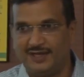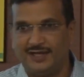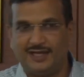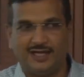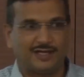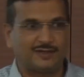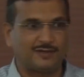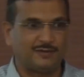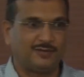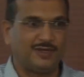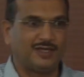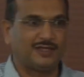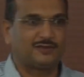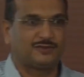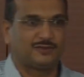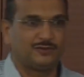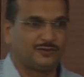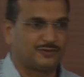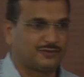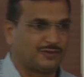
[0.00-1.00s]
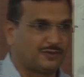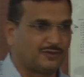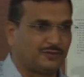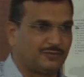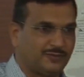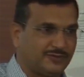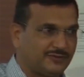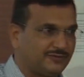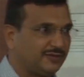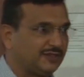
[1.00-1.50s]
accumulate 2 crore
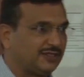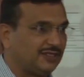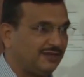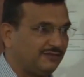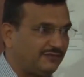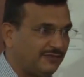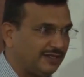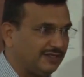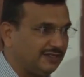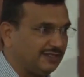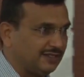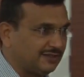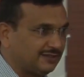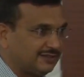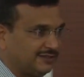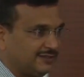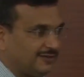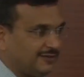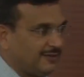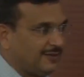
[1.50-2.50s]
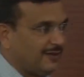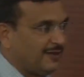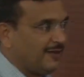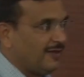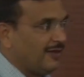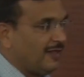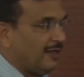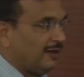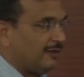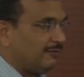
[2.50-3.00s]
rupees within 5 years.
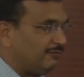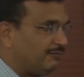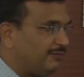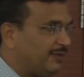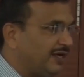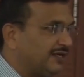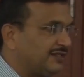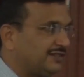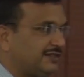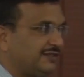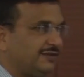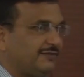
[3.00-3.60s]
But